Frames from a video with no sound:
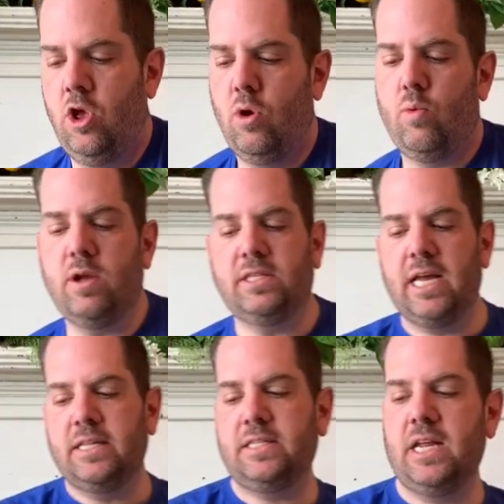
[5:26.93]
Once
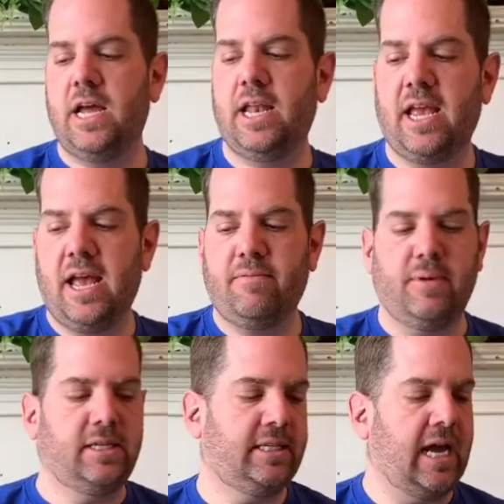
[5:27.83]
that's done, I have
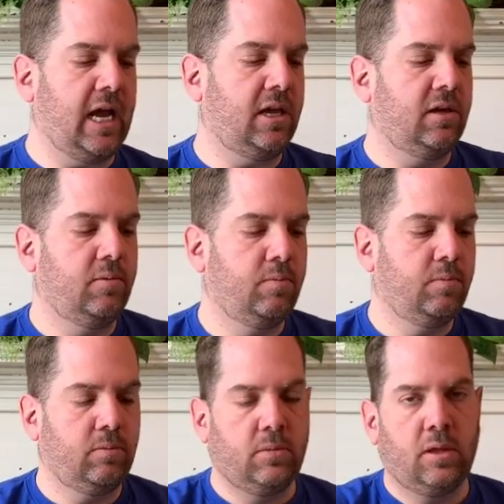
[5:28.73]
my stack.
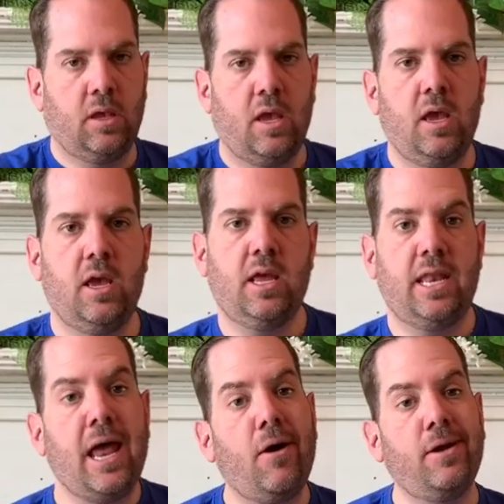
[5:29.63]

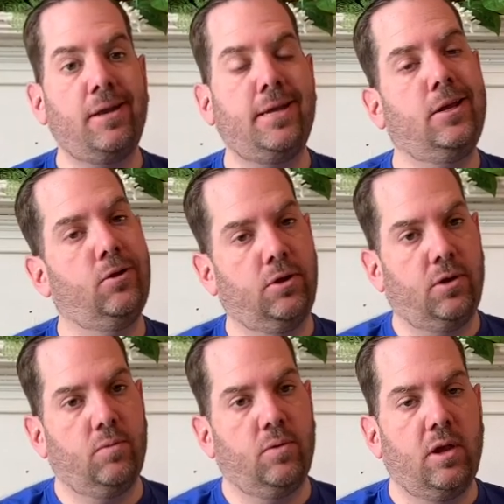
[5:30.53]
Now I need
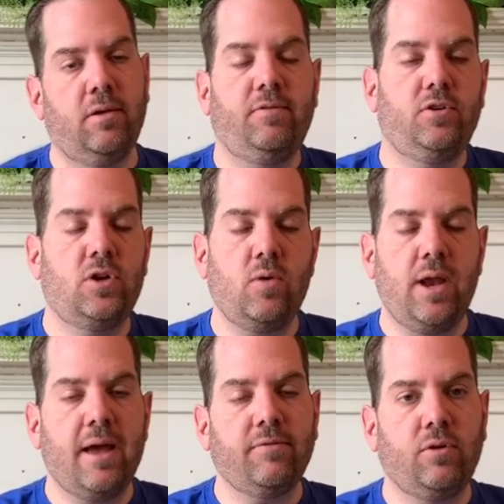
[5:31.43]
glue. If you don't
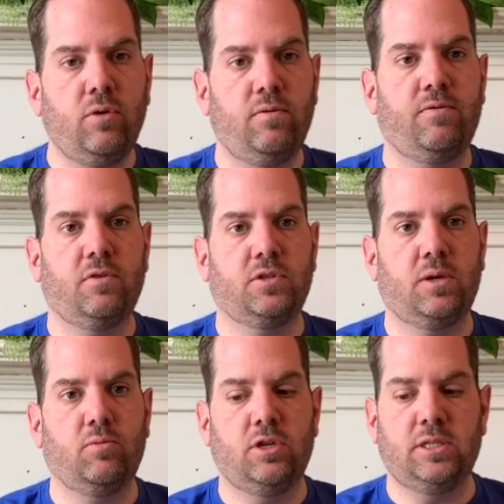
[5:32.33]
have glue for
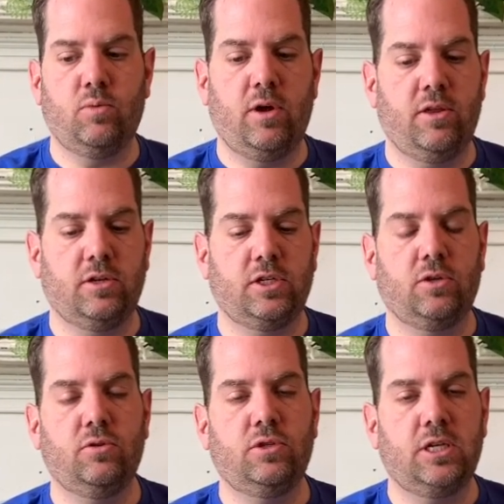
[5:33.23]
some reason, whether it's a
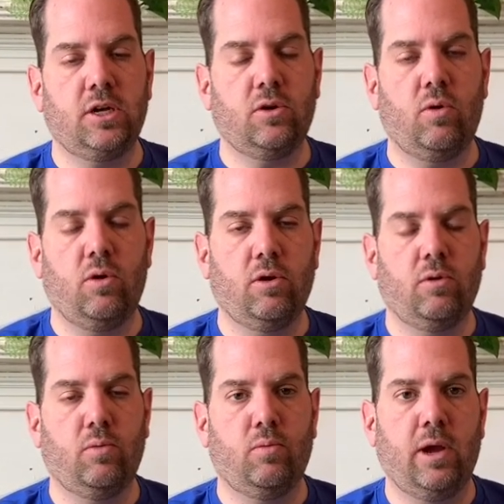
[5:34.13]
glue stick
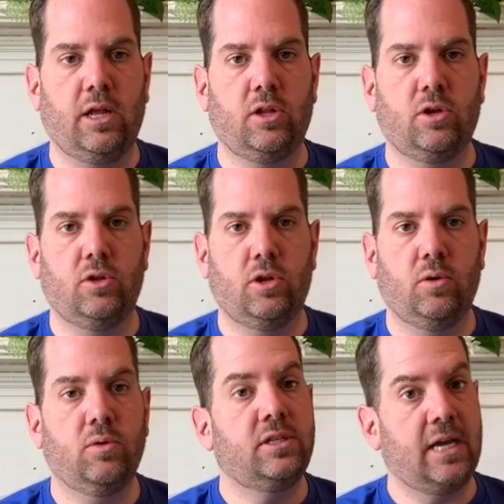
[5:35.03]
or regular
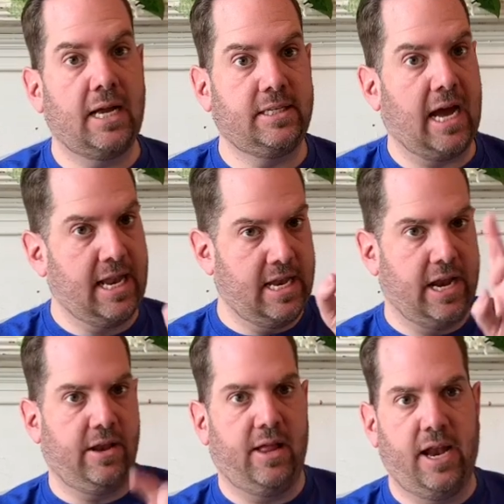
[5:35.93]
glue, not
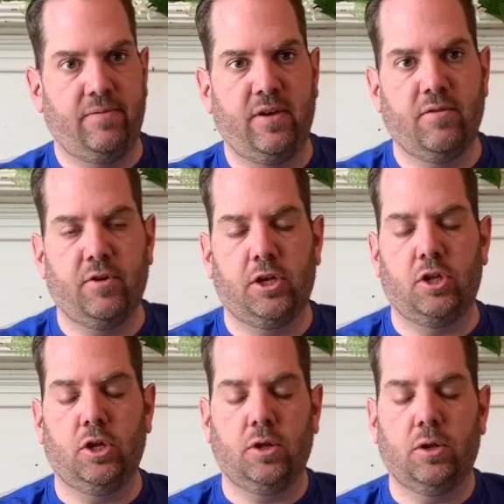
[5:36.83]
a lot if you have
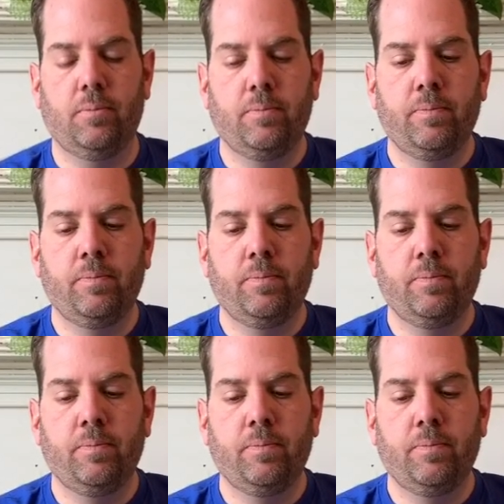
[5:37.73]
regular glue,